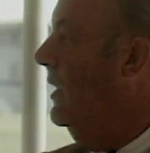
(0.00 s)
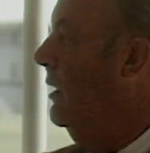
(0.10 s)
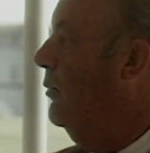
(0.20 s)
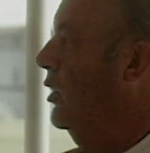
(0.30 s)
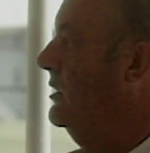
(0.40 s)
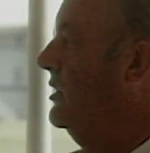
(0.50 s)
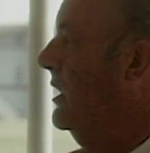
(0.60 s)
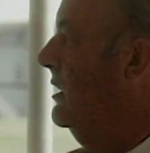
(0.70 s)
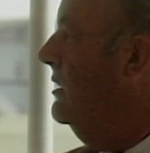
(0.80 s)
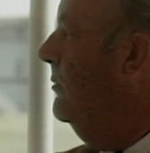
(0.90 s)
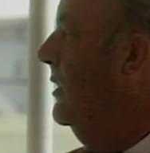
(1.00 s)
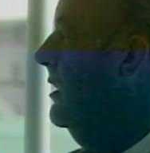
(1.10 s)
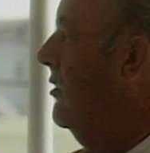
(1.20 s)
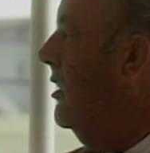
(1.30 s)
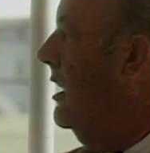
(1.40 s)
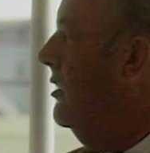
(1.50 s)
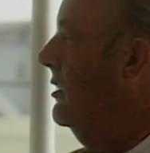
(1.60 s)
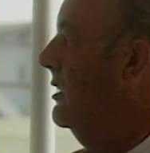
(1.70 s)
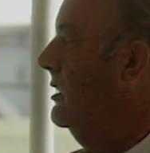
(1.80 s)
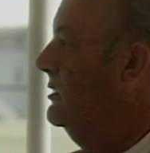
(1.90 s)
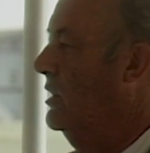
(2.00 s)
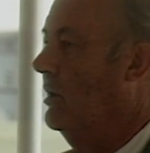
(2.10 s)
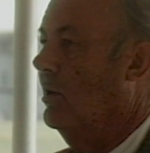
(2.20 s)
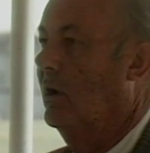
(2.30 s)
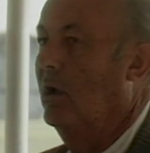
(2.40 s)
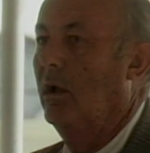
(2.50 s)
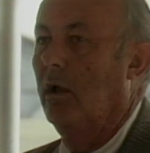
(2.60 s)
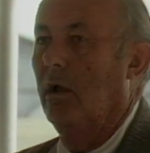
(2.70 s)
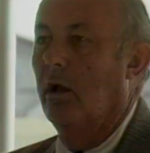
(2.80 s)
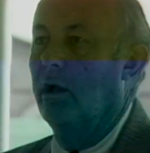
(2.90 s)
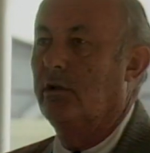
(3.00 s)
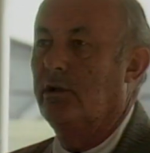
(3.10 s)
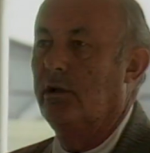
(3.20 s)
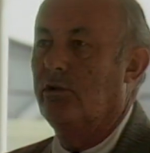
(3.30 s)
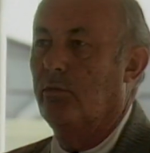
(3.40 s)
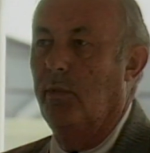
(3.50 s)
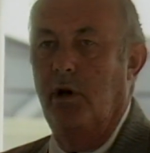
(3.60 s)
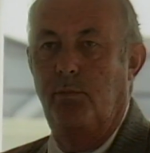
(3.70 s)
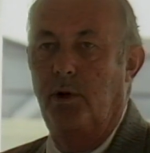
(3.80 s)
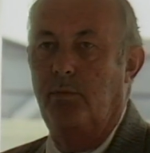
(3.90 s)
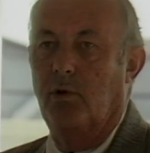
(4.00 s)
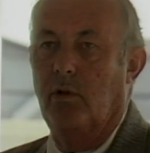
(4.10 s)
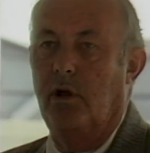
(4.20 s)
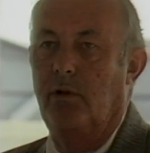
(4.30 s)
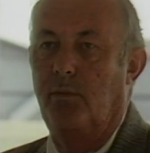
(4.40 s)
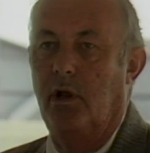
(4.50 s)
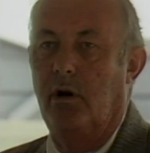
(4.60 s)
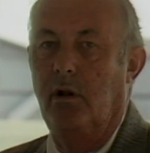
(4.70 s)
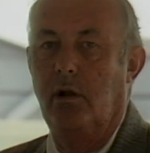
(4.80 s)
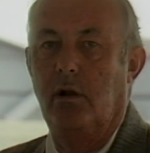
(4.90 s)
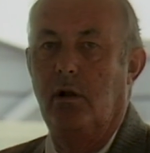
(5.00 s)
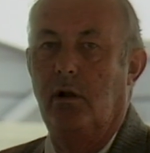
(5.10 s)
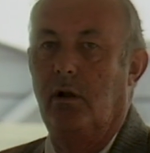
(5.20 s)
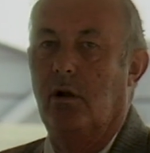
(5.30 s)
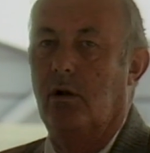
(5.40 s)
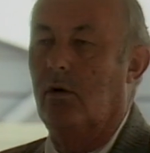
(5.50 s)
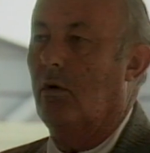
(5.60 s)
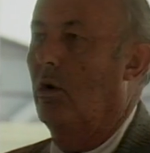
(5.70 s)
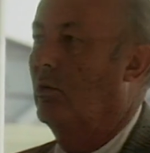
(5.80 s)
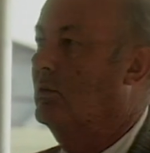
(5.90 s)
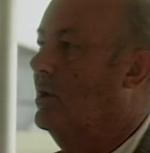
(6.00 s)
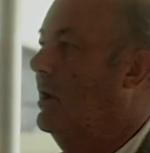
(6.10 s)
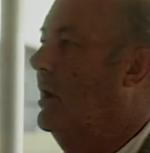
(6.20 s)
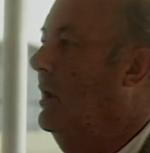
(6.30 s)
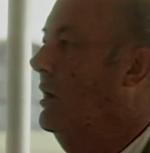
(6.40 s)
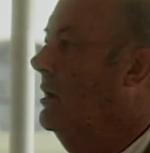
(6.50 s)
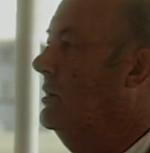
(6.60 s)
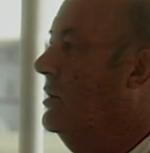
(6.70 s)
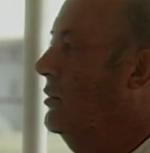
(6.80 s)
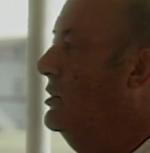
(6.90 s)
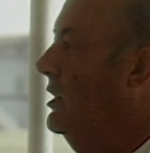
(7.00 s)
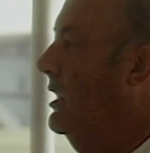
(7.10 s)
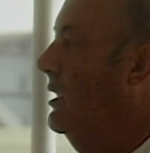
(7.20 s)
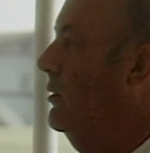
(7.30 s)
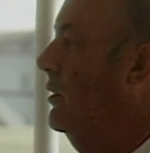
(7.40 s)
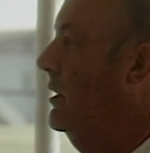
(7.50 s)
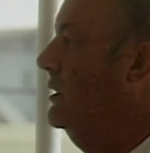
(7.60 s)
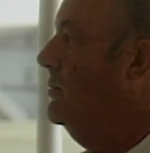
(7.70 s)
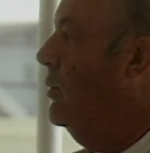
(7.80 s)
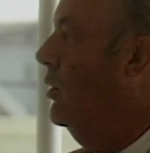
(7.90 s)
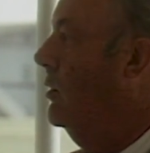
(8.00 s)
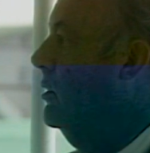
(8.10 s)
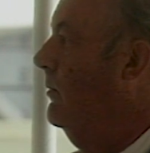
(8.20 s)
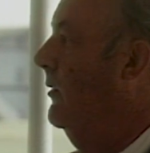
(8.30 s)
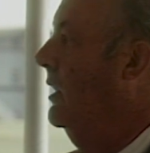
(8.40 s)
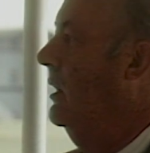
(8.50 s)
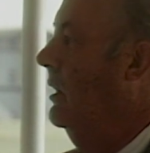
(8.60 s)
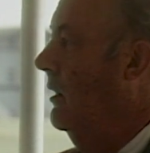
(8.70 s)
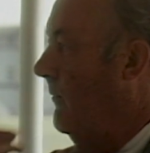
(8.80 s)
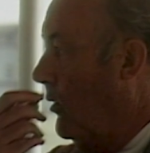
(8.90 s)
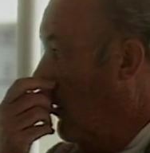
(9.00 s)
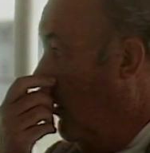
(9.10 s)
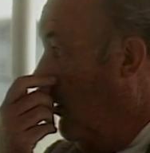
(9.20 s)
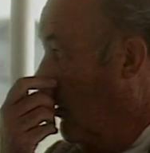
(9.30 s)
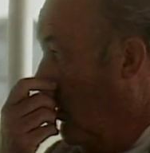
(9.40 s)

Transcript: appreciate the big crowd that is here. I see so many people that have been closely associated with this program for a long,